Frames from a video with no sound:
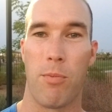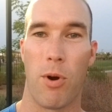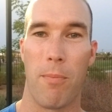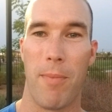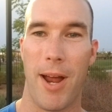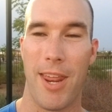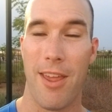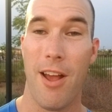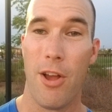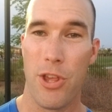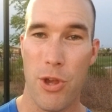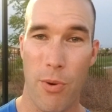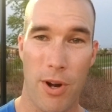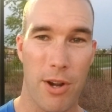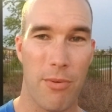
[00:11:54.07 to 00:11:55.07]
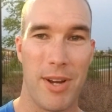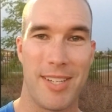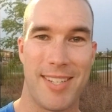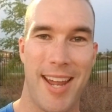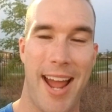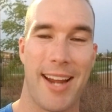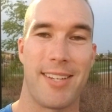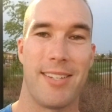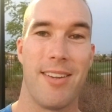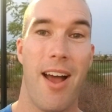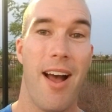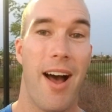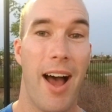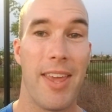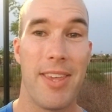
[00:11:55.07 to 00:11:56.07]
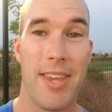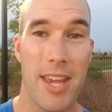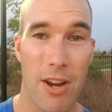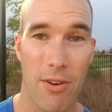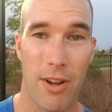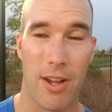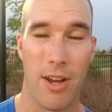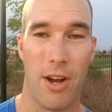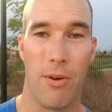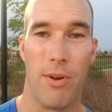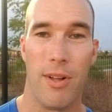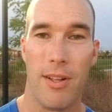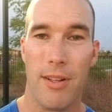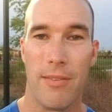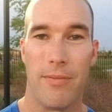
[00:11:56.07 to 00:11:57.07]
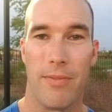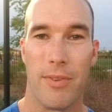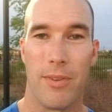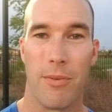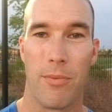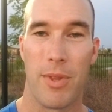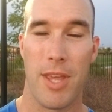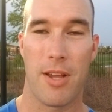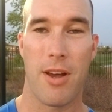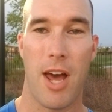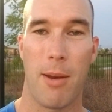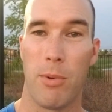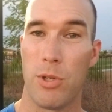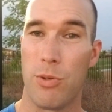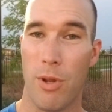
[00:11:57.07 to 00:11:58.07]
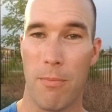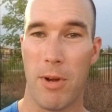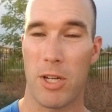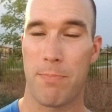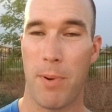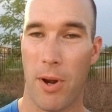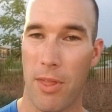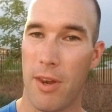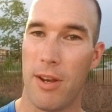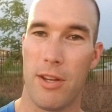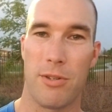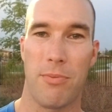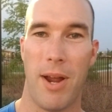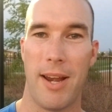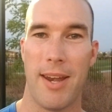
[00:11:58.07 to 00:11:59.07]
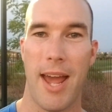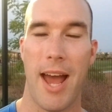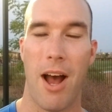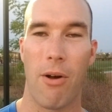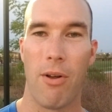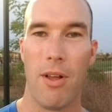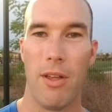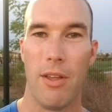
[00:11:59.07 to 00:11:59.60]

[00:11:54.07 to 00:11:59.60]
more money. You wanted to raise taxes a year ago when the economy was doing much better than it is right now.